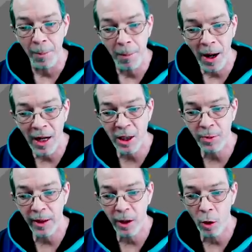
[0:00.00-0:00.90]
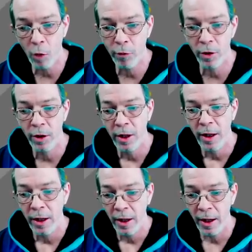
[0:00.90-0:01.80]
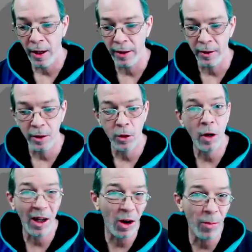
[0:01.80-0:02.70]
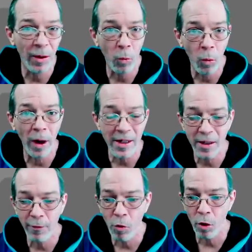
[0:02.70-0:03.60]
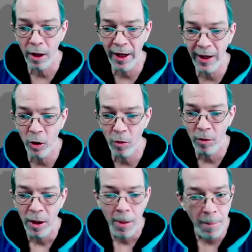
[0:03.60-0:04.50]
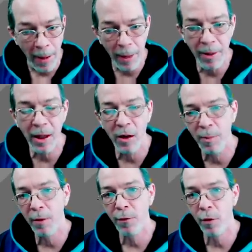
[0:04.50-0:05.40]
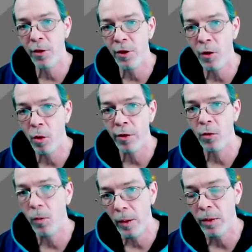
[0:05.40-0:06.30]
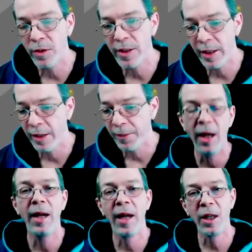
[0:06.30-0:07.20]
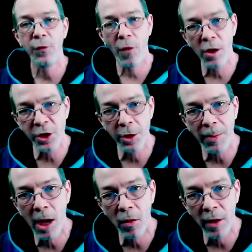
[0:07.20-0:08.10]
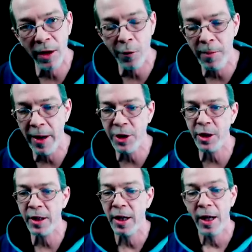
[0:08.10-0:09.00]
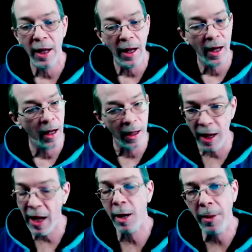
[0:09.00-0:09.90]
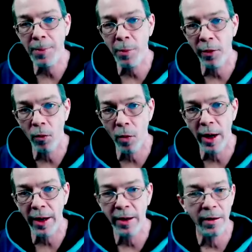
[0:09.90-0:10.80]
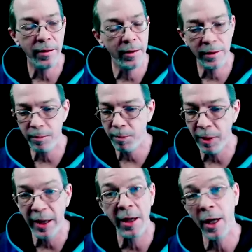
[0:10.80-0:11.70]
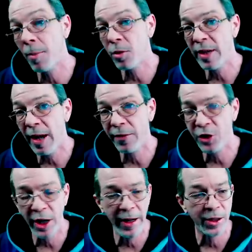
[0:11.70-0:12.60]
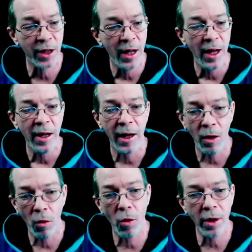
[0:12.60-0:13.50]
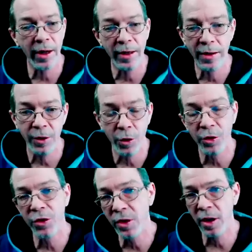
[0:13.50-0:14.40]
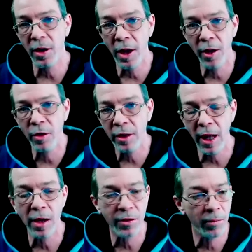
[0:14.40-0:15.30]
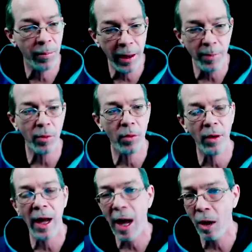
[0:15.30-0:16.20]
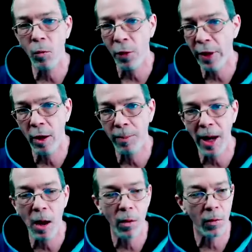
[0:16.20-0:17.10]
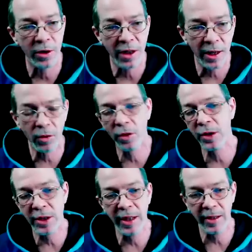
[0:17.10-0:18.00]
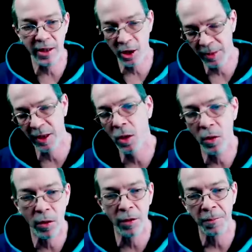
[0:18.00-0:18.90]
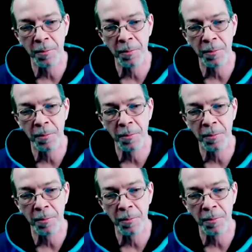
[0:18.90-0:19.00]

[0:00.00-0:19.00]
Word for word: possibly over. Uh, a little bit west of Orlando, maybe a little bit further northern. We will see. Now, as far as your power information, a lot of people in the red, but it, numbers have changed. Now, Oregon, you're still 100,000 people out without power, which I don't understand. This has been going on